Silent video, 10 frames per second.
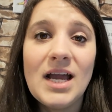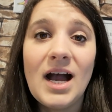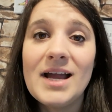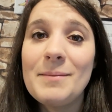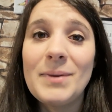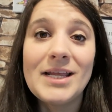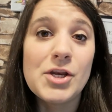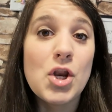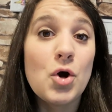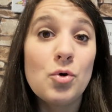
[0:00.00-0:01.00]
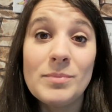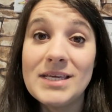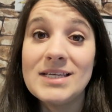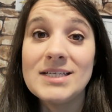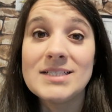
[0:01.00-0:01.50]
I am by no
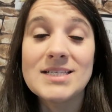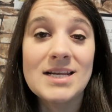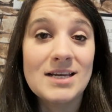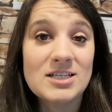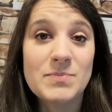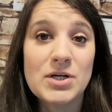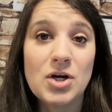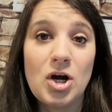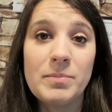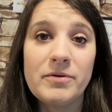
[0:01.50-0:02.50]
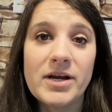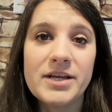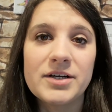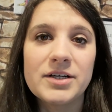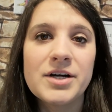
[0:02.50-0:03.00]
means an expert
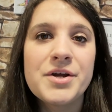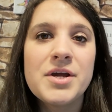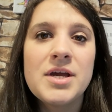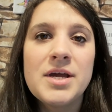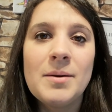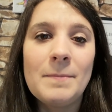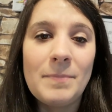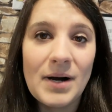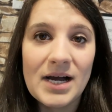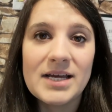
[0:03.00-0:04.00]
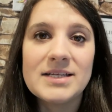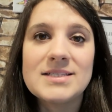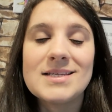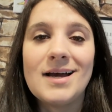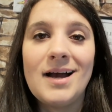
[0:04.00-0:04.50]
copywriter,
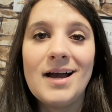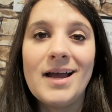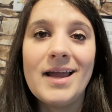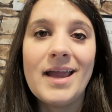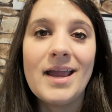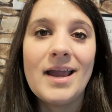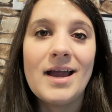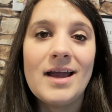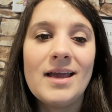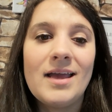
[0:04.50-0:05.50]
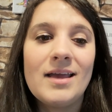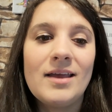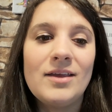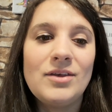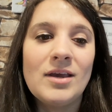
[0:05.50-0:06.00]
but I
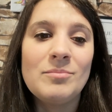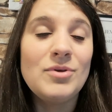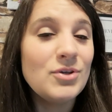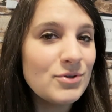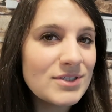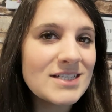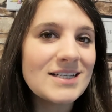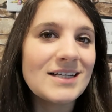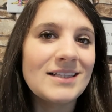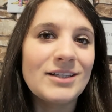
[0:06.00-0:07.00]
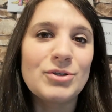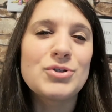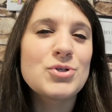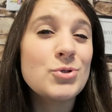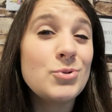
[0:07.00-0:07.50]
am using a little
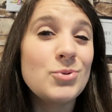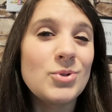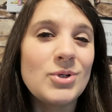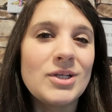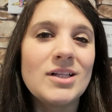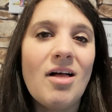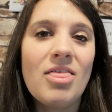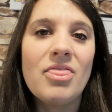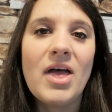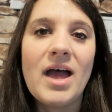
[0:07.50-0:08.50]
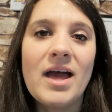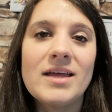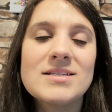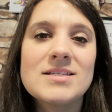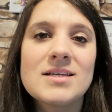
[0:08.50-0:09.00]
tool
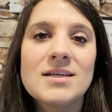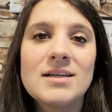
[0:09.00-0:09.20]
that